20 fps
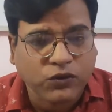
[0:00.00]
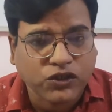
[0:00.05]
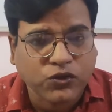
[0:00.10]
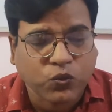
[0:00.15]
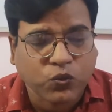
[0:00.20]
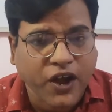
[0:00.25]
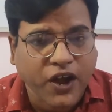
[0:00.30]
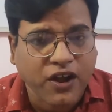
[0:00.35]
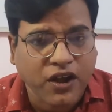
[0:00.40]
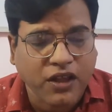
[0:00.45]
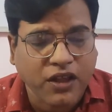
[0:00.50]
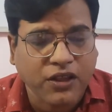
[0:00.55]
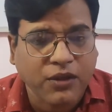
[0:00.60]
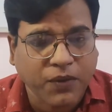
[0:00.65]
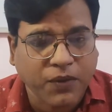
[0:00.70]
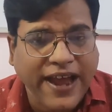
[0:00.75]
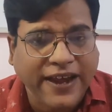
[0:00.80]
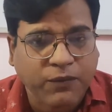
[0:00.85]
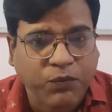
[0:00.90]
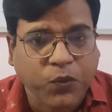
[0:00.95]
which are written on the
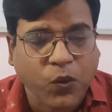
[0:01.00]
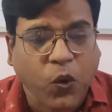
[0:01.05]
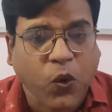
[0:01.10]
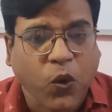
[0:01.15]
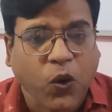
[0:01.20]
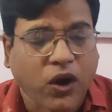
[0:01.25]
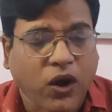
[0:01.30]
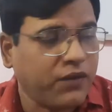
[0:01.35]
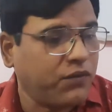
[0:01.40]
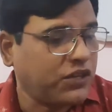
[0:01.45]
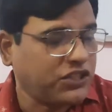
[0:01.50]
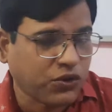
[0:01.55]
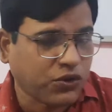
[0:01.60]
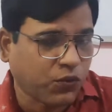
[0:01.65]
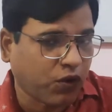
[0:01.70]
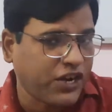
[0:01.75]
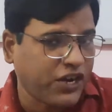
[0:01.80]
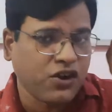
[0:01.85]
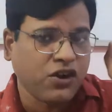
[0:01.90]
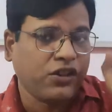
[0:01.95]
blackboard, which are
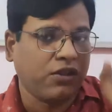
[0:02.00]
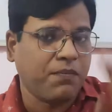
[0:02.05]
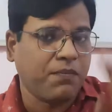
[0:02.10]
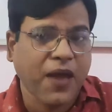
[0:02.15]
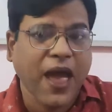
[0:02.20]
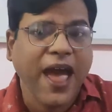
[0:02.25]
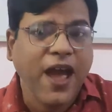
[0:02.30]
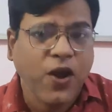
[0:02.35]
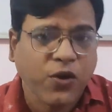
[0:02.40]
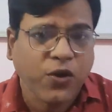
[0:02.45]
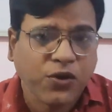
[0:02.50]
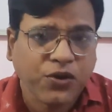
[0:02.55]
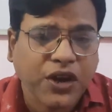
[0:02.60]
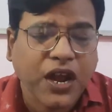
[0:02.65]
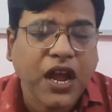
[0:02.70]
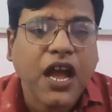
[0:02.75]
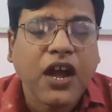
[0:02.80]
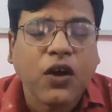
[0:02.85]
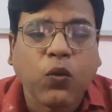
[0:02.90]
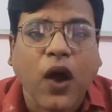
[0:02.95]
written on the
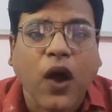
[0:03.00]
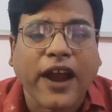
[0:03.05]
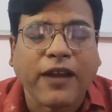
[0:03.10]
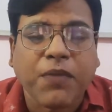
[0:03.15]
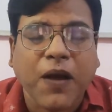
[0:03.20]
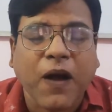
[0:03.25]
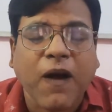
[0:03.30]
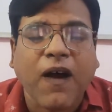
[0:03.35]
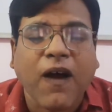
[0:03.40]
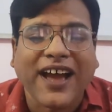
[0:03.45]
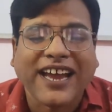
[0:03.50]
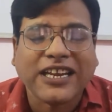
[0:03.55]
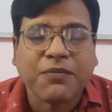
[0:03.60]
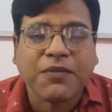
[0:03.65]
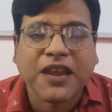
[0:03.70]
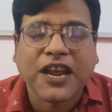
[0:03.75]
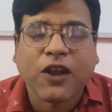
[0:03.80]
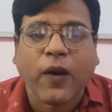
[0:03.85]
board right behind me.